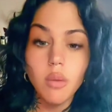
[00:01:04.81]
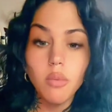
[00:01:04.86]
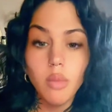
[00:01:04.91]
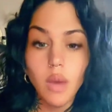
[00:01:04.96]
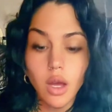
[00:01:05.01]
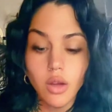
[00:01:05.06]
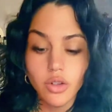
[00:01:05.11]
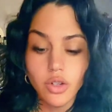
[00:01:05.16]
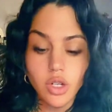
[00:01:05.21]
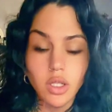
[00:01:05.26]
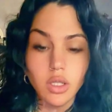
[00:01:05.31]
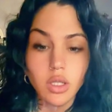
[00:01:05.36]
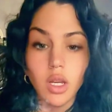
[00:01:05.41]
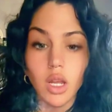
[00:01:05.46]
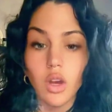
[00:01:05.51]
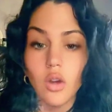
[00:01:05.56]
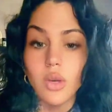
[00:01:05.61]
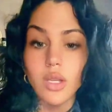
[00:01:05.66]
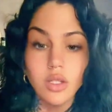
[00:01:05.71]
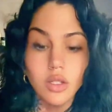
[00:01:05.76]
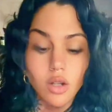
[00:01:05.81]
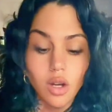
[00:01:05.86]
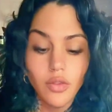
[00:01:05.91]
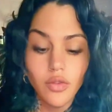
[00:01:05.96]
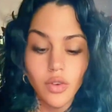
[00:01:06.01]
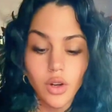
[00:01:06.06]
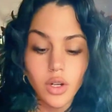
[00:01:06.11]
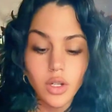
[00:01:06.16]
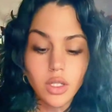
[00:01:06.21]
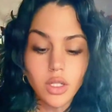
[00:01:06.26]
boundaries. And I always start
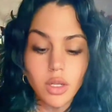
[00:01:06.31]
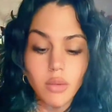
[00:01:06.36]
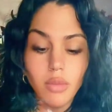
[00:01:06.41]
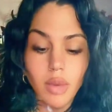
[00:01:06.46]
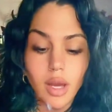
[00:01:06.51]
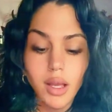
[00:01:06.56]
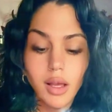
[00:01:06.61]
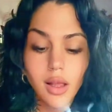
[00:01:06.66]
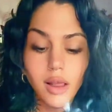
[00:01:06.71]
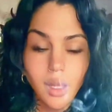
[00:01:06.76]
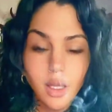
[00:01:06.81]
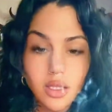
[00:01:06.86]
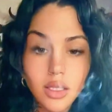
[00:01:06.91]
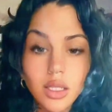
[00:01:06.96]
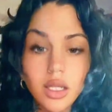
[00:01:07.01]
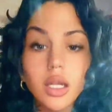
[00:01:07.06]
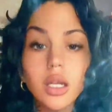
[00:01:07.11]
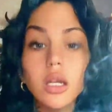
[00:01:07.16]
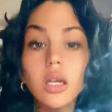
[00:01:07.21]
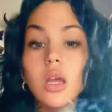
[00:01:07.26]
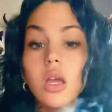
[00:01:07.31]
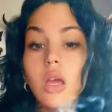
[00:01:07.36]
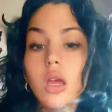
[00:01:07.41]
first by cleansing